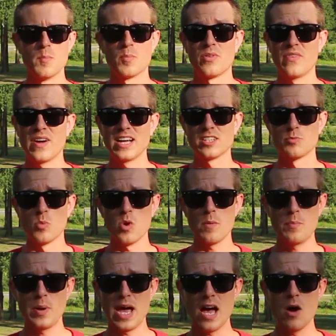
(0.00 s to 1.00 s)
provides more
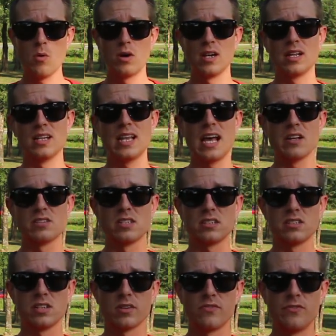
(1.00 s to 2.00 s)
power, and allows
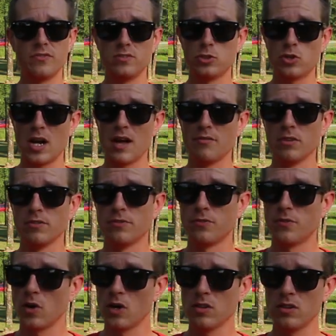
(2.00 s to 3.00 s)
it to travel
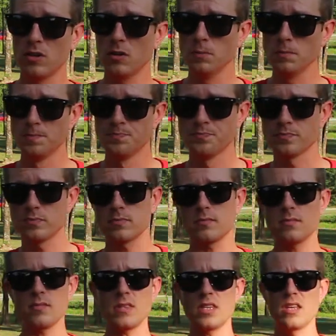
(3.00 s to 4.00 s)
further.
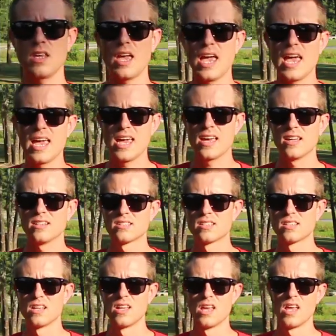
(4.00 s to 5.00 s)
And
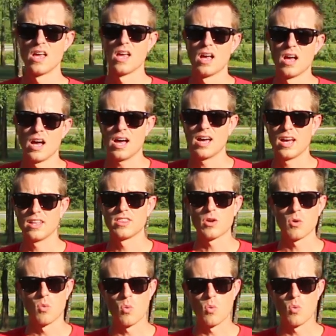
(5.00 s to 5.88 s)
the